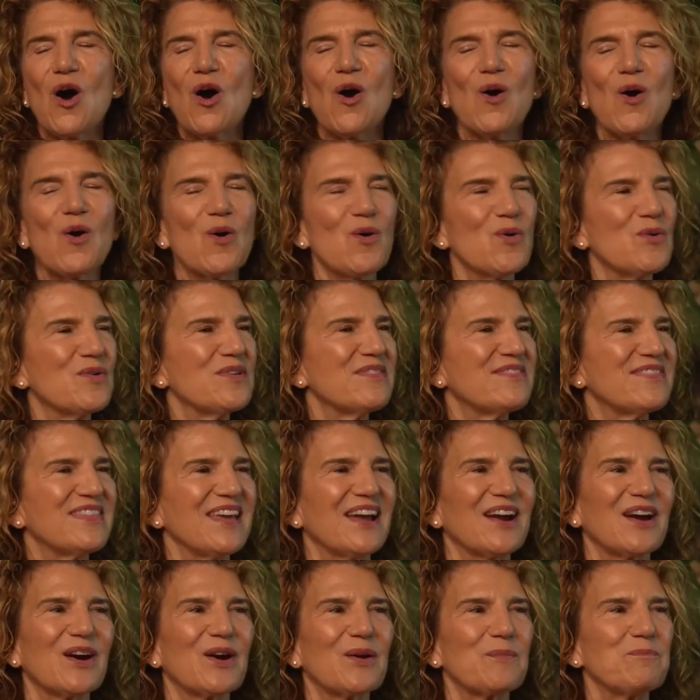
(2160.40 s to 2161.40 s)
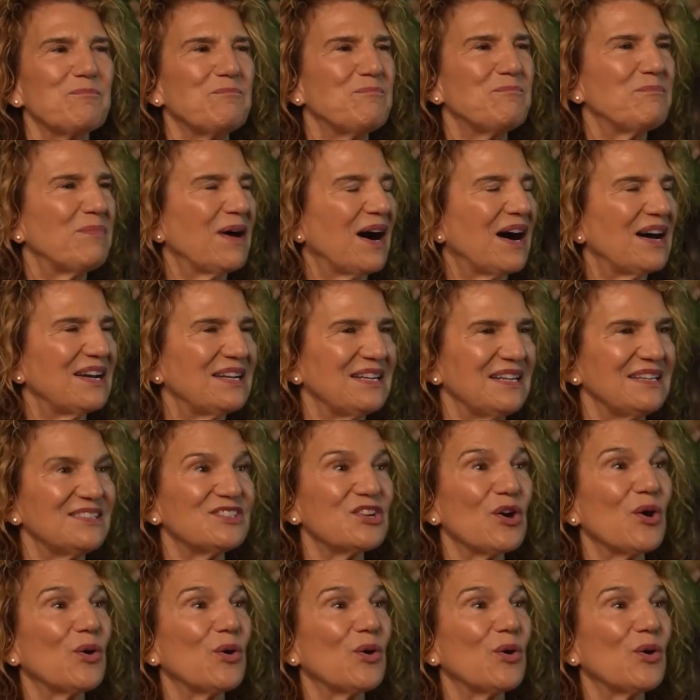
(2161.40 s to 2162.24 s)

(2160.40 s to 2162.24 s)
own their bodies,